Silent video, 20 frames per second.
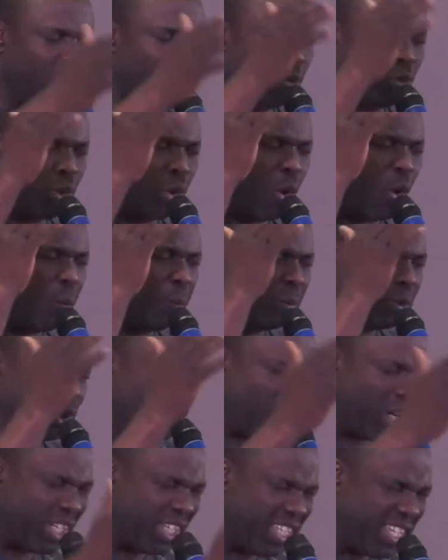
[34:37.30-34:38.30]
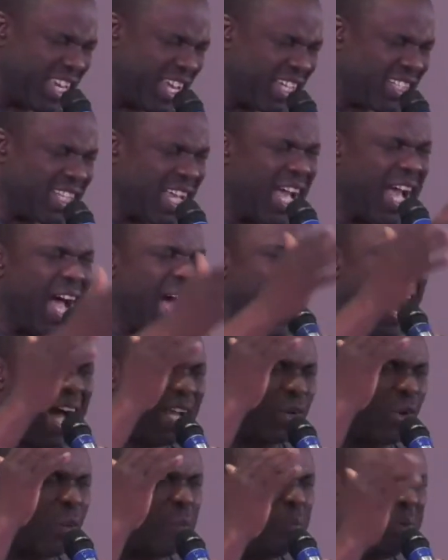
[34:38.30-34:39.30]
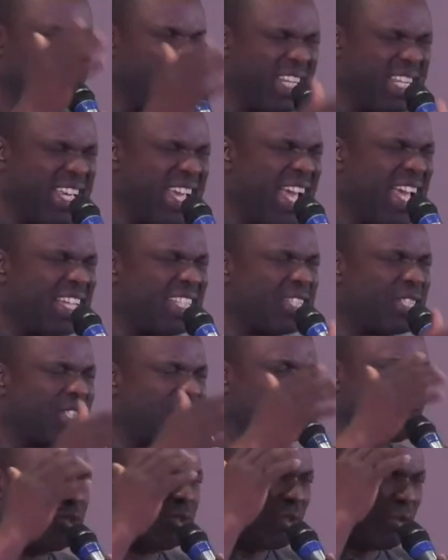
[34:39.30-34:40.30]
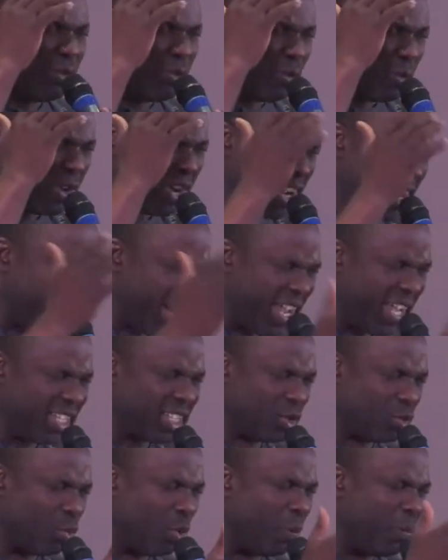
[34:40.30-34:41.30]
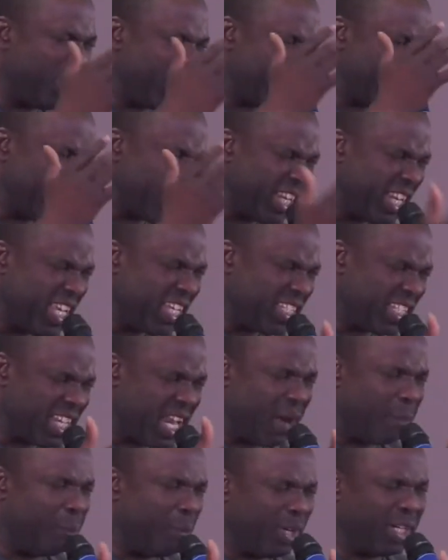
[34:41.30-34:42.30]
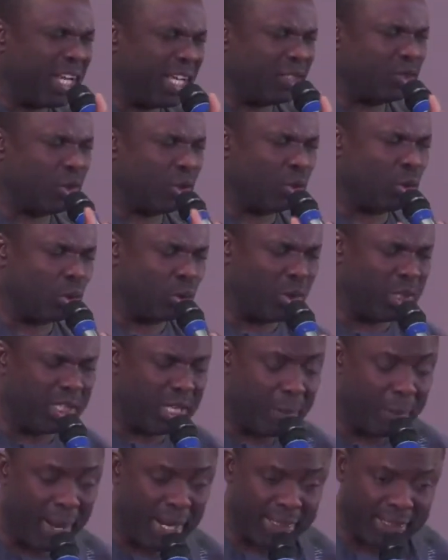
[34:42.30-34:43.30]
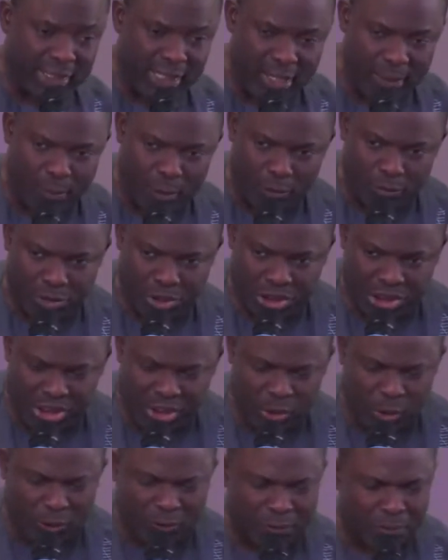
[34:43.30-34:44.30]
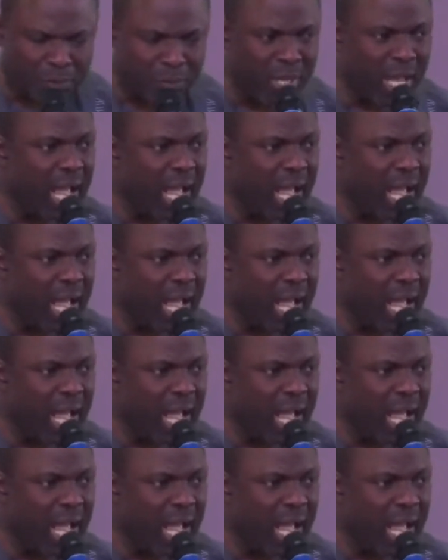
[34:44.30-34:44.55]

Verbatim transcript: the Lord will open your ears, and obedience, grace will be released in abundance unto you in the mighty name of Jesus.